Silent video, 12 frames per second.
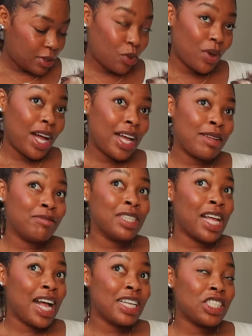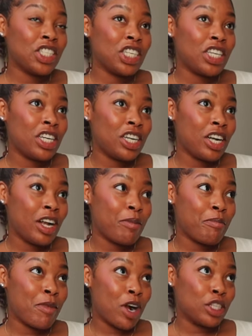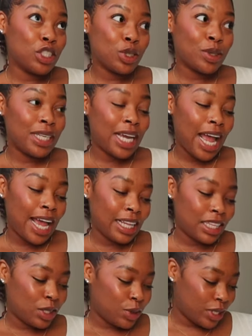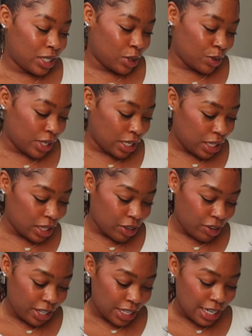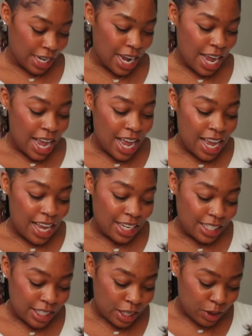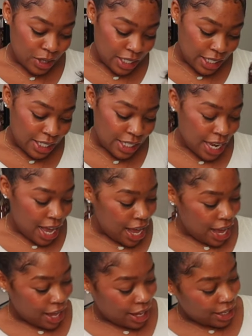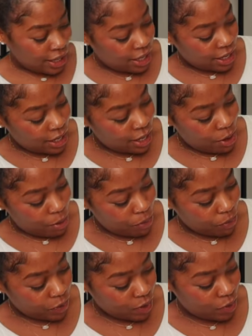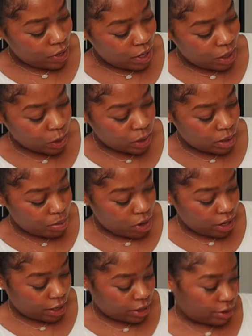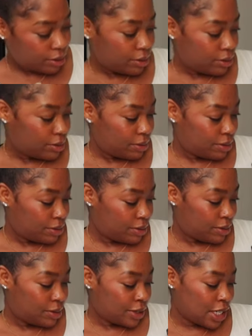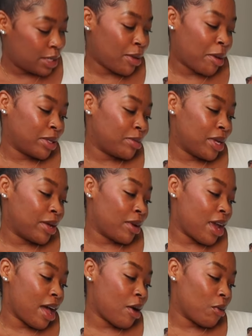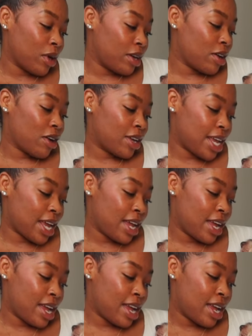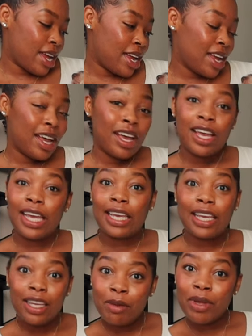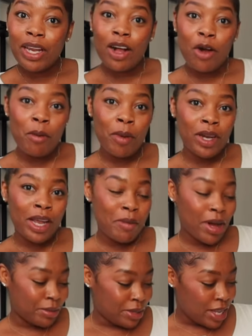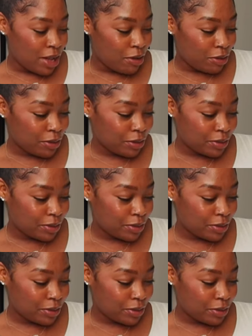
We got him last year, March twenty-eighth, twenty twenty-three. And so today, the we're gonna go to the park because mom's been at work all day and he's been at home all day by himself.